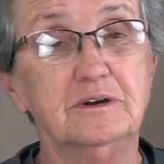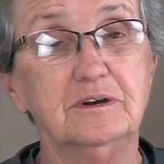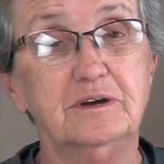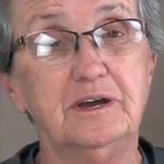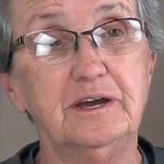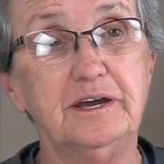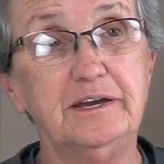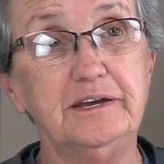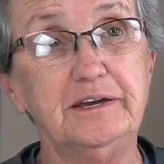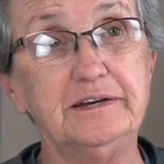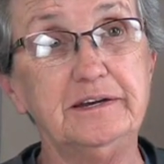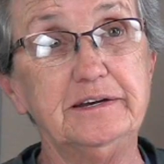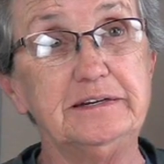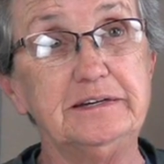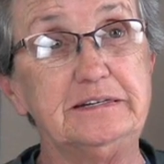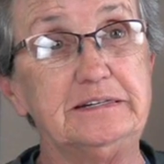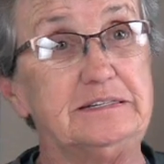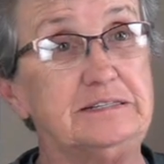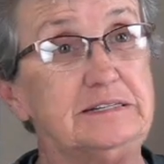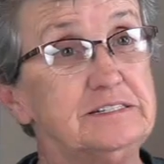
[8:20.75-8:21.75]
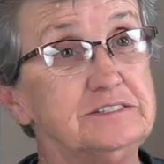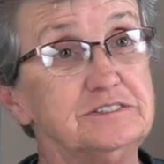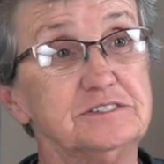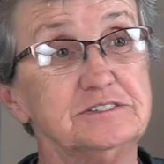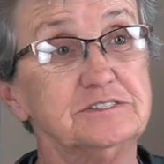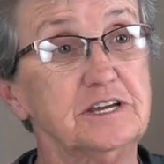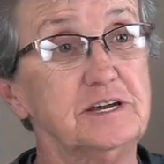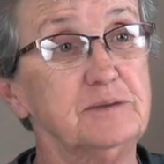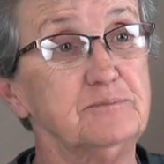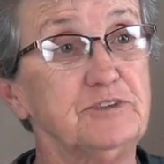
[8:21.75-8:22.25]
and it's the
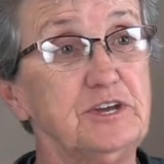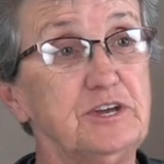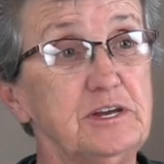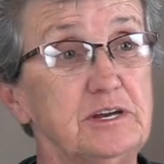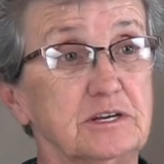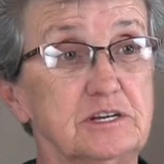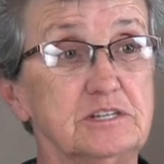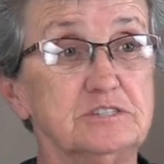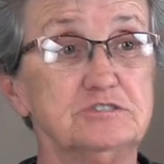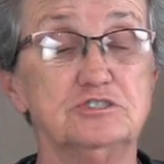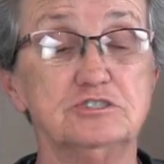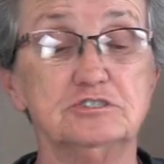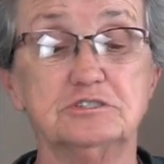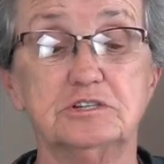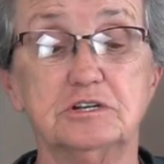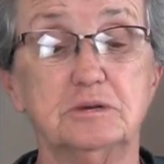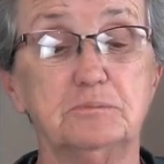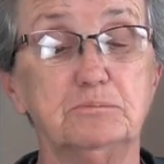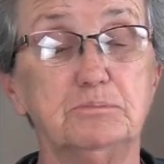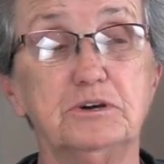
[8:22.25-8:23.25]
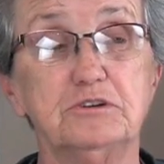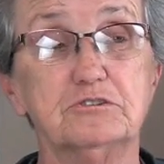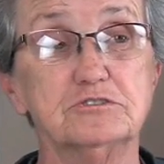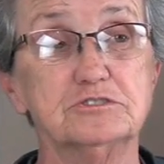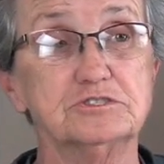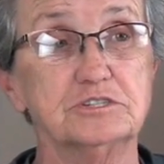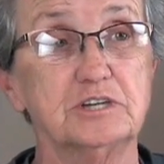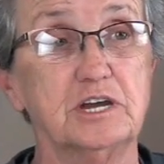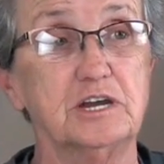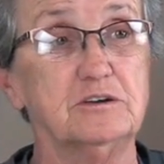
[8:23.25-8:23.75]
same thing. It's just in a bigger
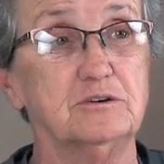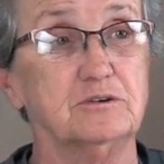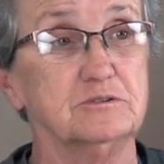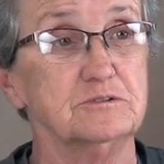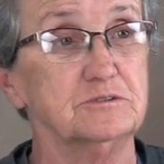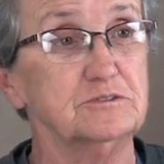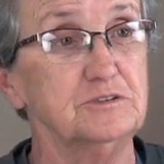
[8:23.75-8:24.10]
scale,